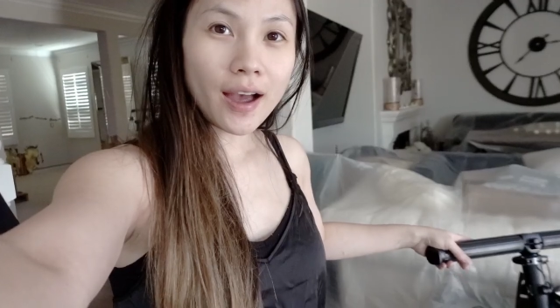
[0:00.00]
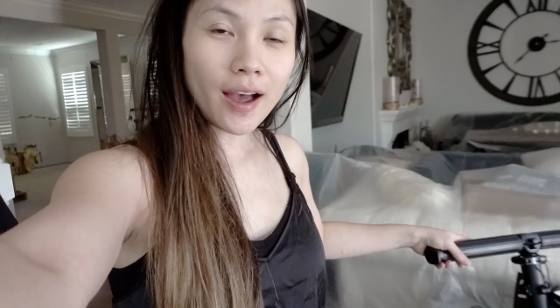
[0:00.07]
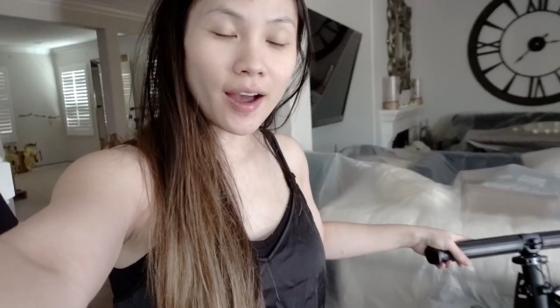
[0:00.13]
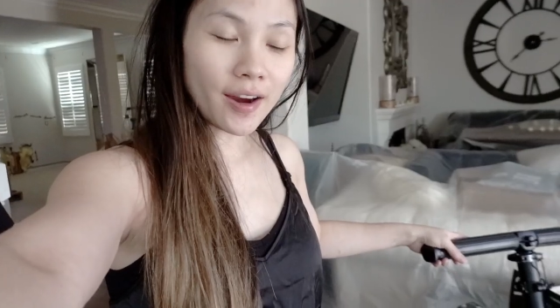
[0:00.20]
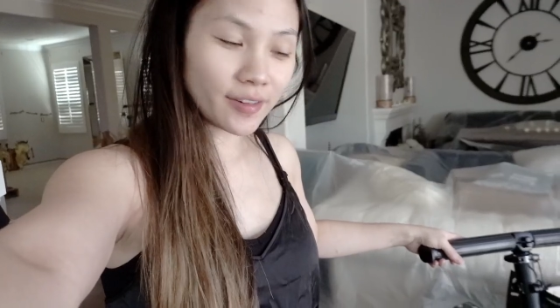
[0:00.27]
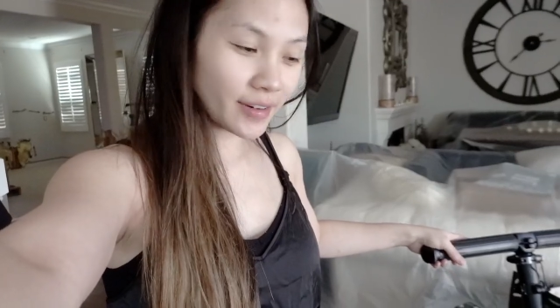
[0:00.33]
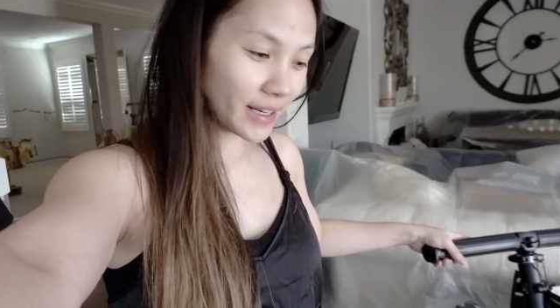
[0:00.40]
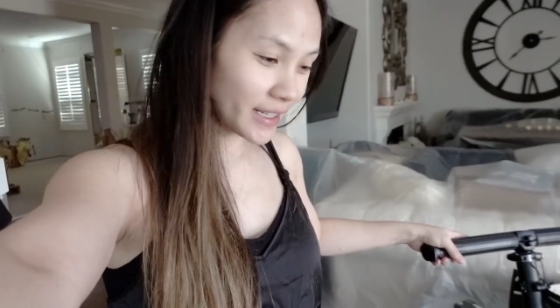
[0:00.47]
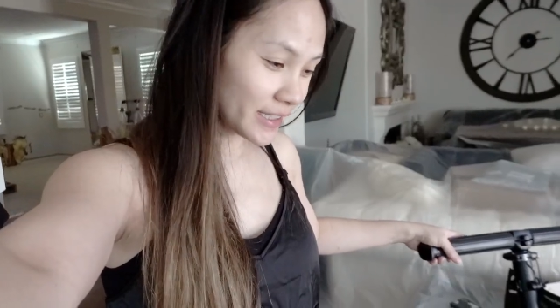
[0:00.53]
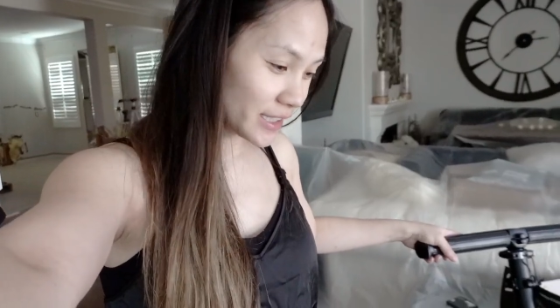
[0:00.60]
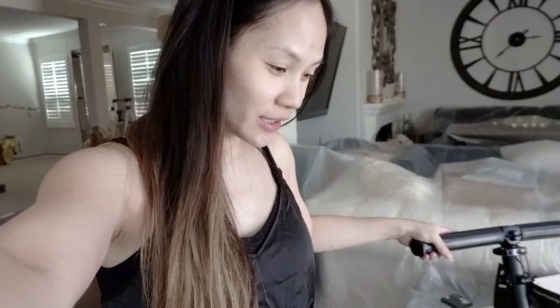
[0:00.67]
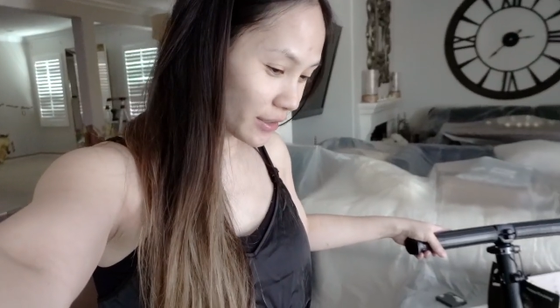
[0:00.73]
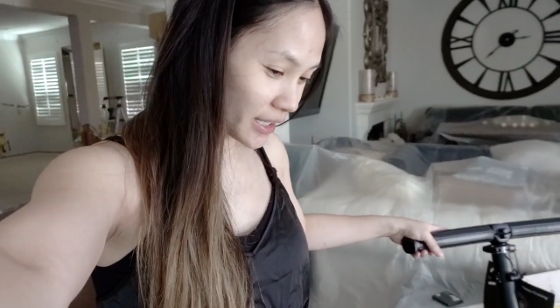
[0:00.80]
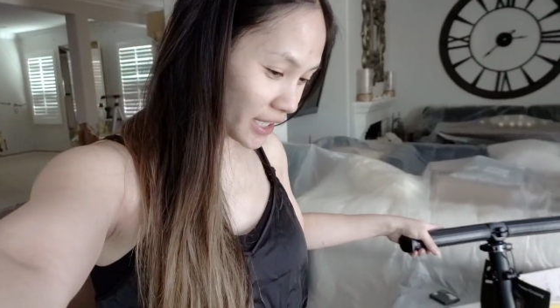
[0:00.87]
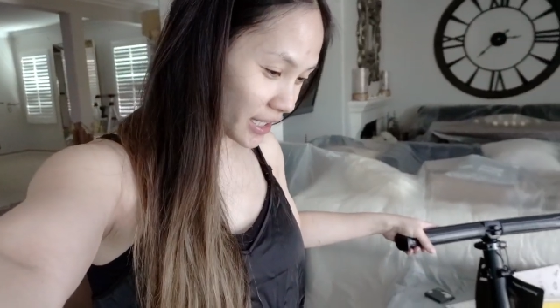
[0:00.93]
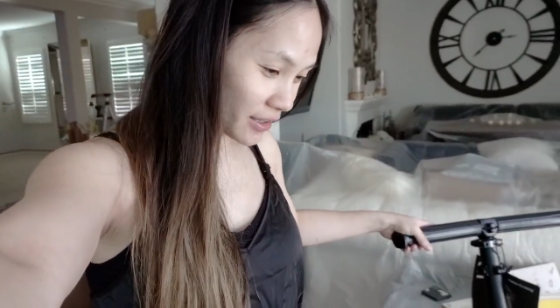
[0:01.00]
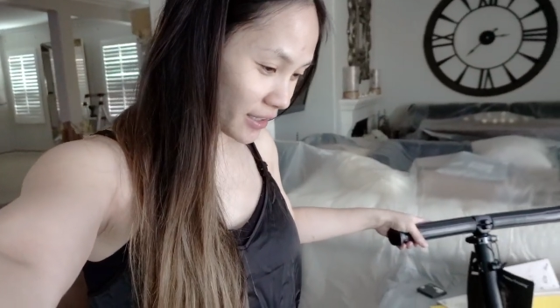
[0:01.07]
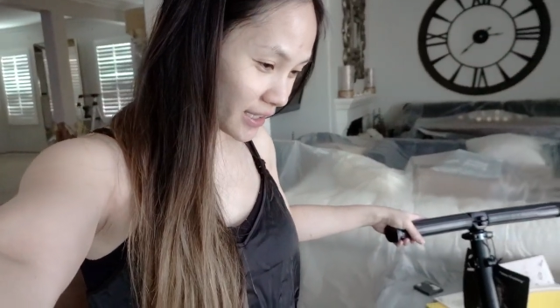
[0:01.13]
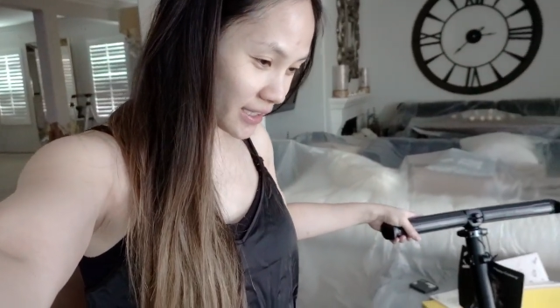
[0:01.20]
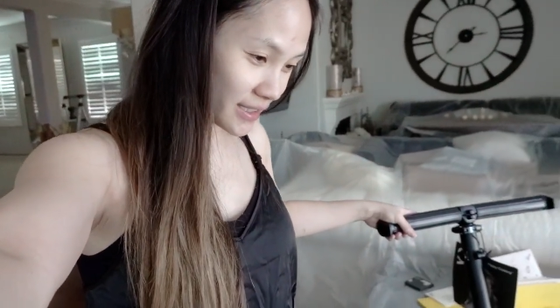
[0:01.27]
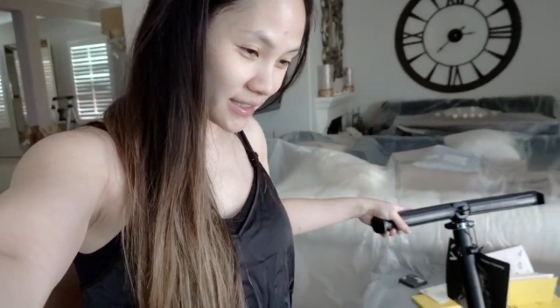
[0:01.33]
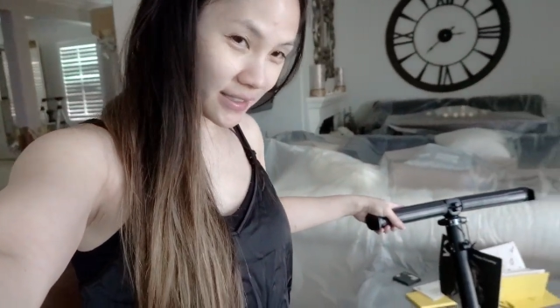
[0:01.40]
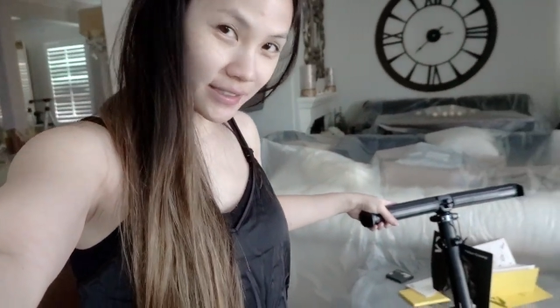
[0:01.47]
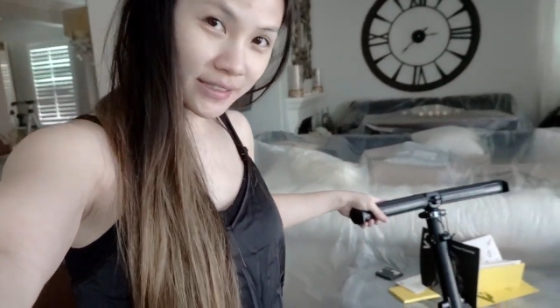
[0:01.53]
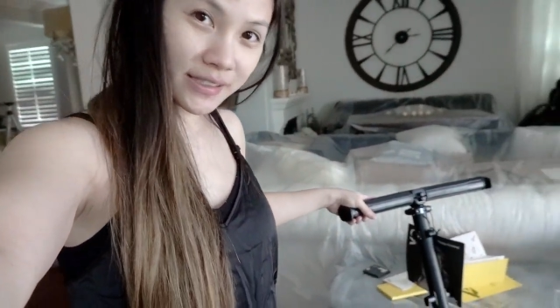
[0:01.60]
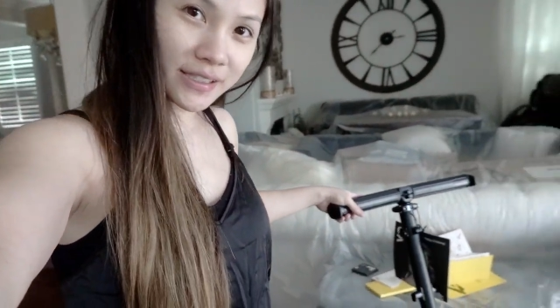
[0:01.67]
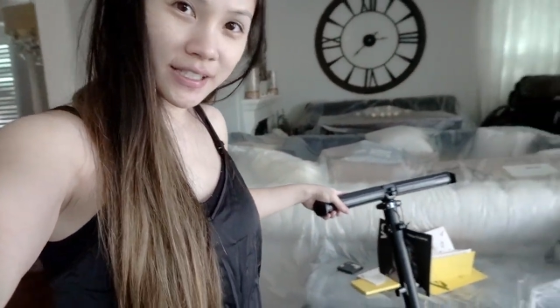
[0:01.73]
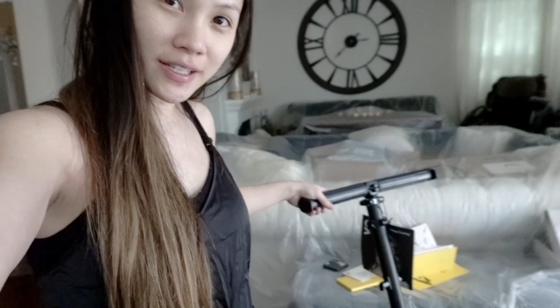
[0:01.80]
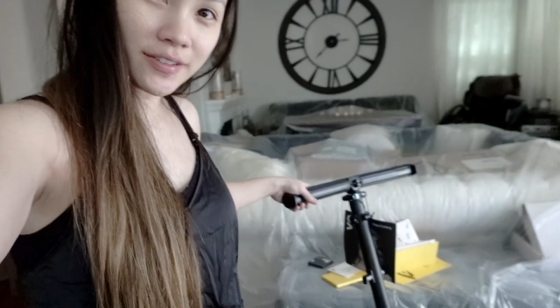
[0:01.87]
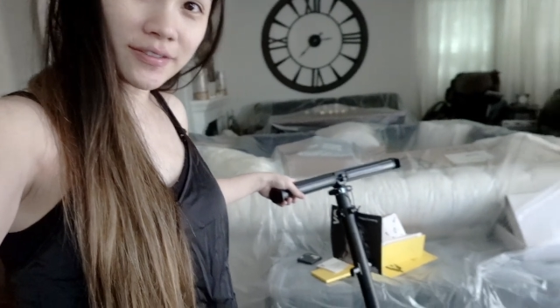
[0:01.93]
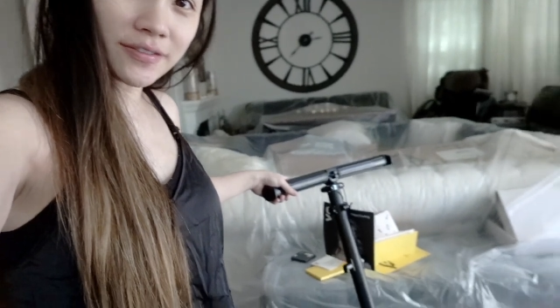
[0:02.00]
Alrighty, so here it is, the